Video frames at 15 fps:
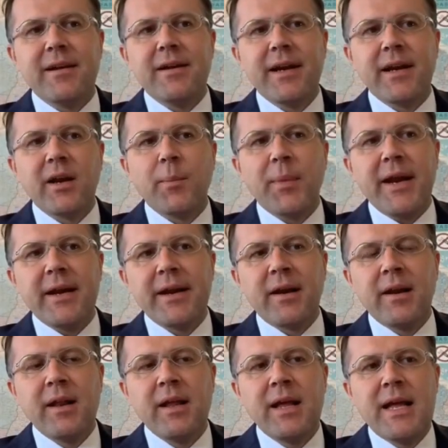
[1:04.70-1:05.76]
little by
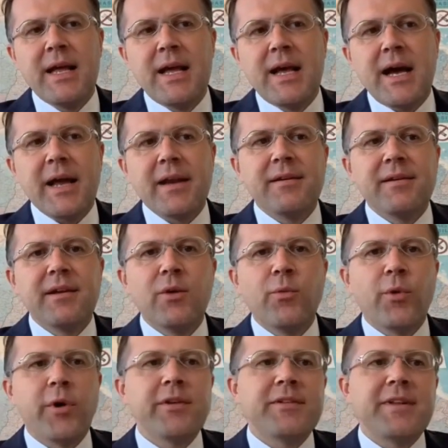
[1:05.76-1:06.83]
little until
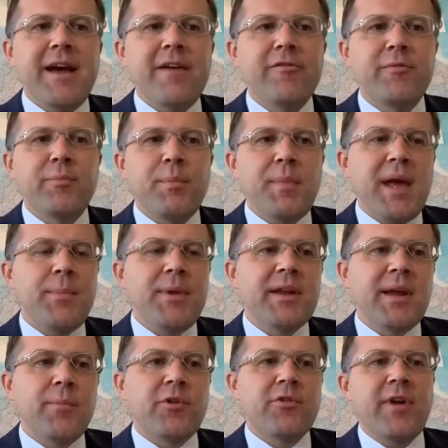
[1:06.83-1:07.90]
what is left may be
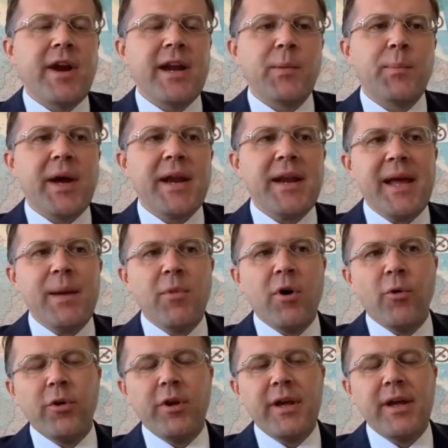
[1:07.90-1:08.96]
democratic by name
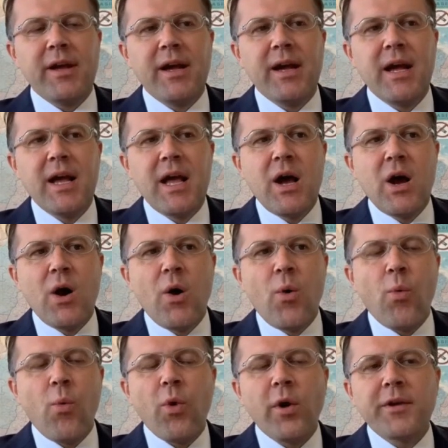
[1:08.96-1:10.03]
only.
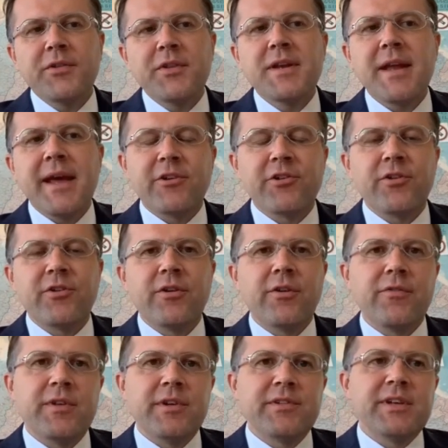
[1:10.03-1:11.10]
What is the nature
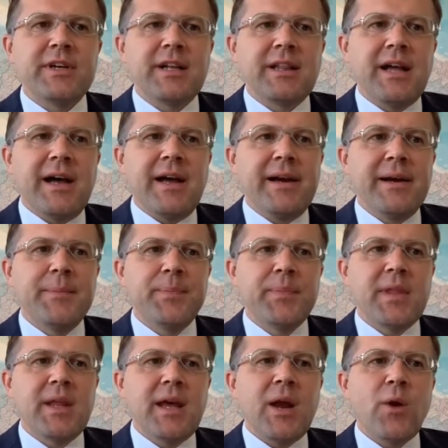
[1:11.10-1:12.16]
of this decline,
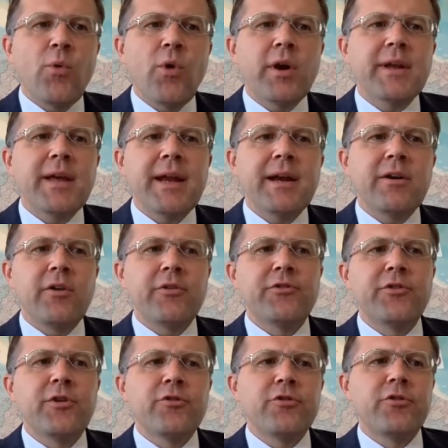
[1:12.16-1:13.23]
and what can
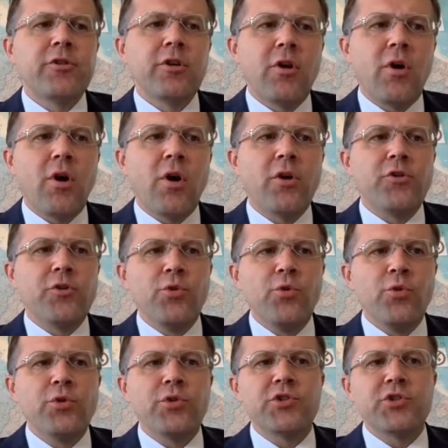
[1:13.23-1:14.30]
constitutional law
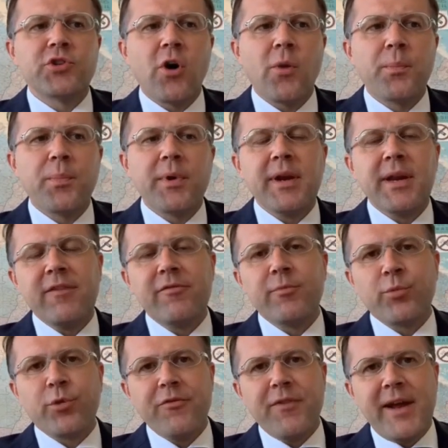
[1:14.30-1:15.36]
do to stop and even
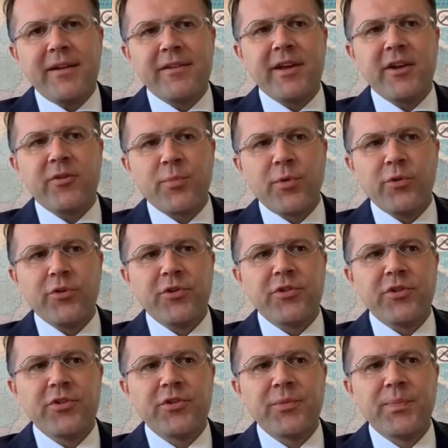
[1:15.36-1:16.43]
prevent such
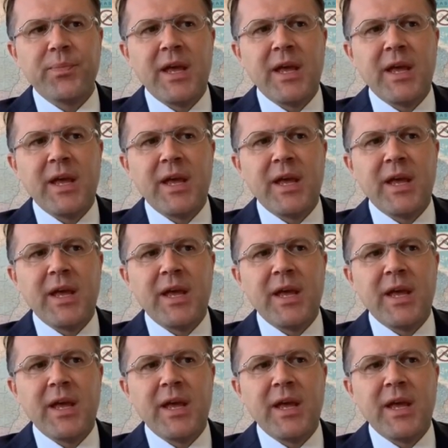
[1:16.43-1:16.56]
processes?